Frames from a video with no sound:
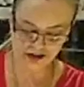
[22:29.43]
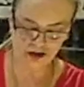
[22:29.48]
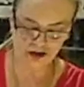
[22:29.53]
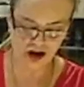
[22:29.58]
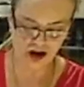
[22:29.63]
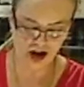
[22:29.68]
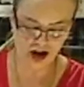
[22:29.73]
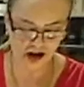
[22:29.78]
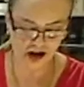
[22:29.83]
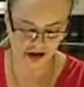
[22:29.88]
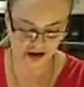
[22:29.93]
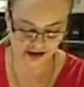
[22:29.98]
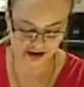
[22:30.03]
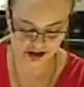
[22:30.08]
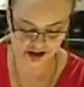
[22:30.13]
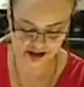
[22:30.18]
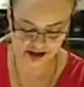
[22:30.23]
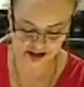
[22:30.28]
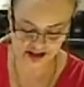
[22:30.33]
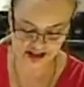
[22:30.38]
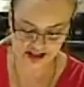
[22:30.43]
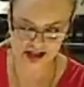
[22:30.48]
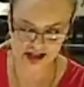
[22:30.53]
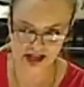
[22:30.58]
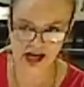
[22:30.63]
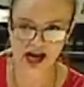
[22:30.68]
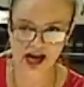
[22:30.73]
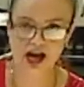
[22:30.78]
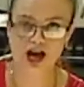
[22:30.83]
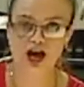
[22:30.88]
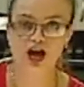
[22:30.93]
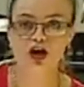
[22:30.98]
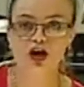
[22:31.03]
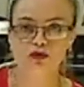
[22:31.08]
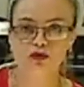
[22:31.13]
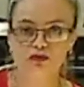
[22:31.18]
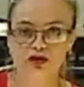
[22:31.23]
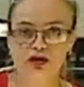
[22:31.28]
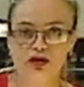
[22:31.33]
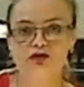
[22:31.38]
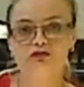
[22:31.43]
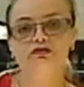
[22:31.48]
of your hosts will